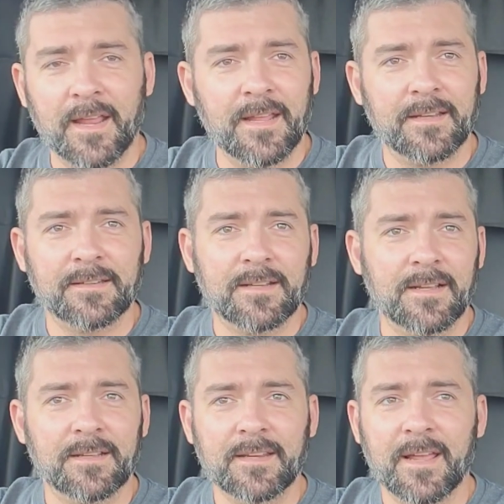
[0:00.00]
and
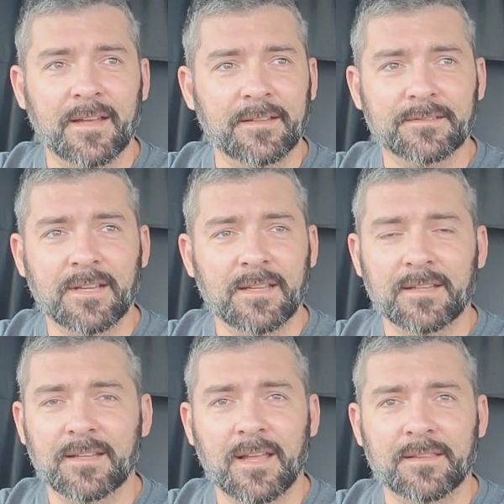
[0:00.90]
yeah,
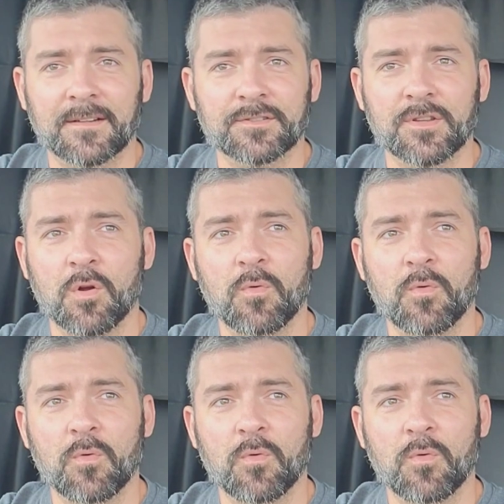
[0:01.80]
there's no